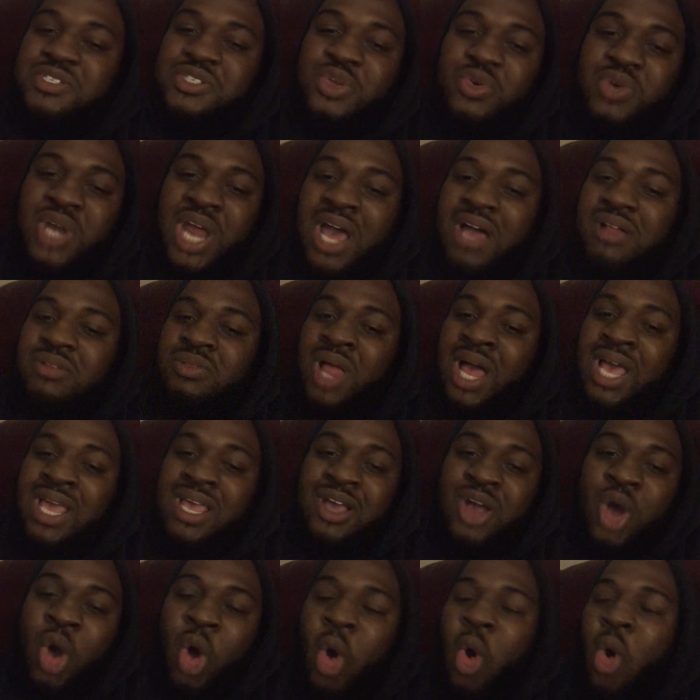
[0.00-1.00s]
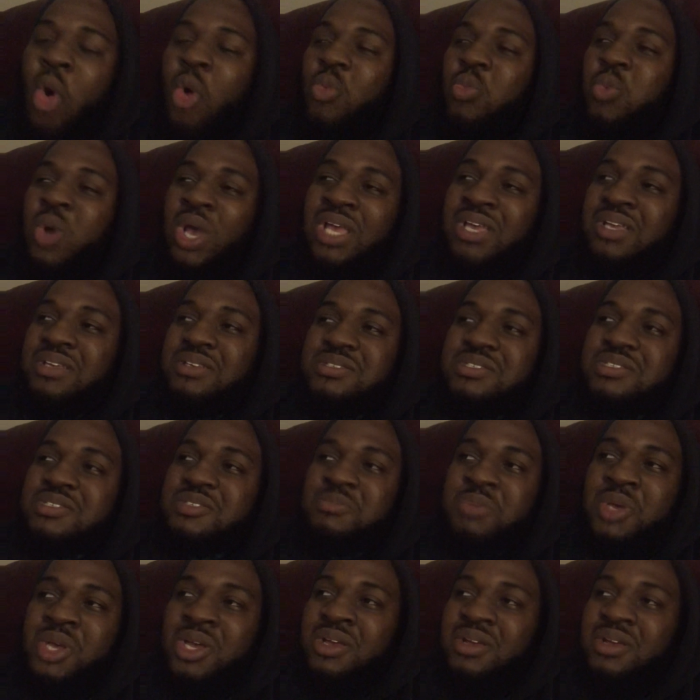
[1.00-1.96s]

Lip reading: they're not like always